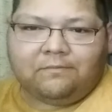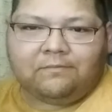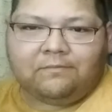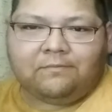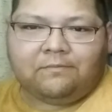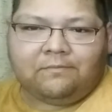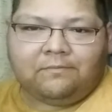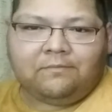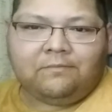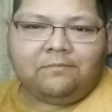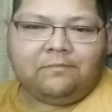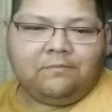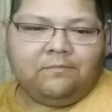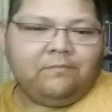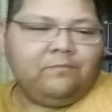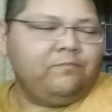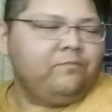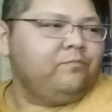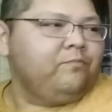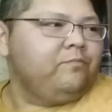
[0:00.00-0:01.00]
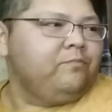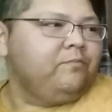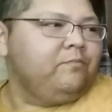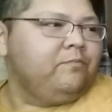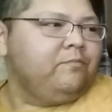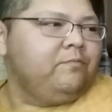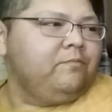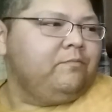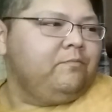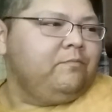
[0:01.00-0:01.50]

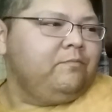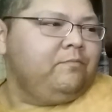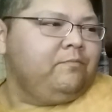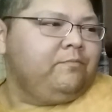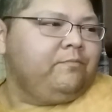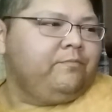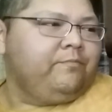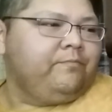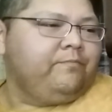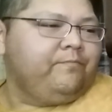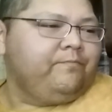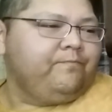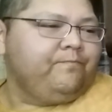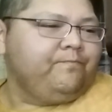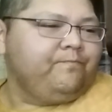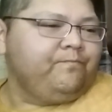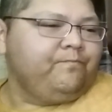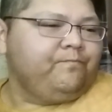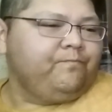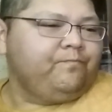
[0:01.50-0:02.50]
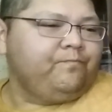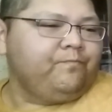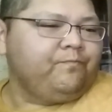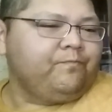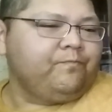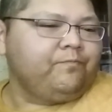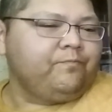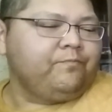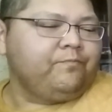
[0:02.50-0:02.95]
The person shown says nothing.